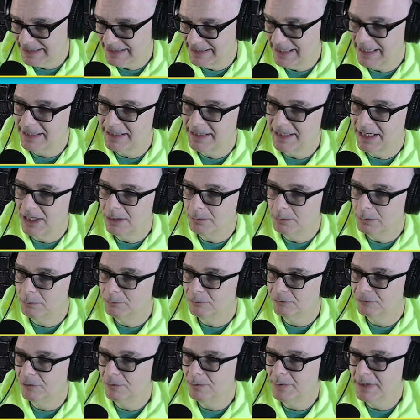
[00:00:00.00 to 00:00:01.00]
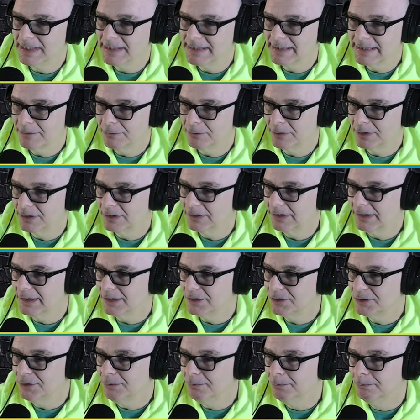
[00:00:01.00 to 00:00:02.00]
second album from my secret
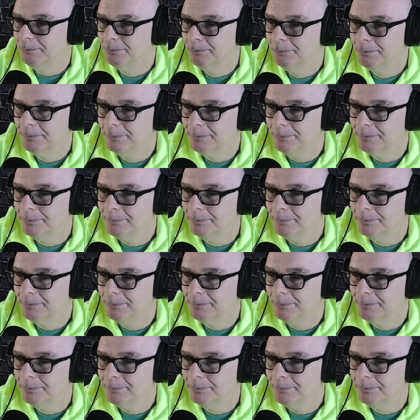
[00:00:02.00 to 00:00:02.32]
collection.